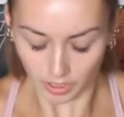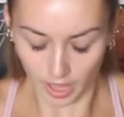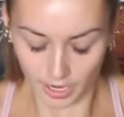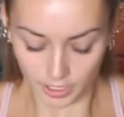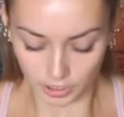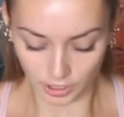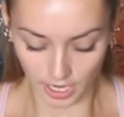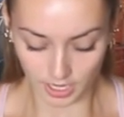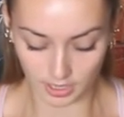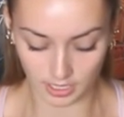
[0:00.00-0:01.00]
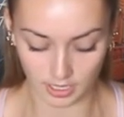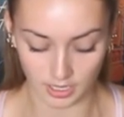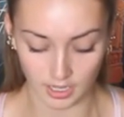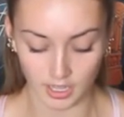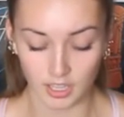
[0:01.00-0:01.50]
a lot of strength,
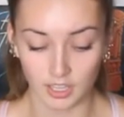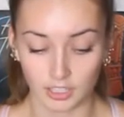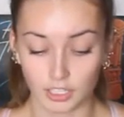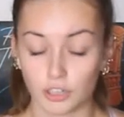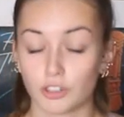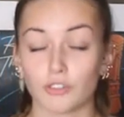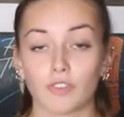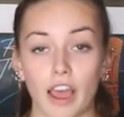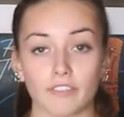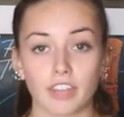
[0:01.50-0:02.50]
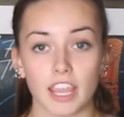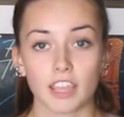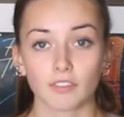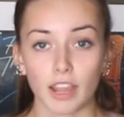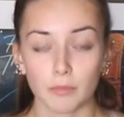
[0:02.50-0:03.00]
then you do 5 to
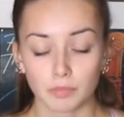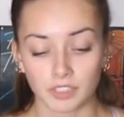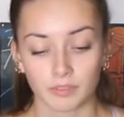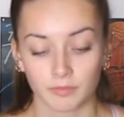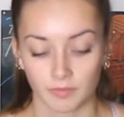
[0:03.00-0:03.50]
8 reps.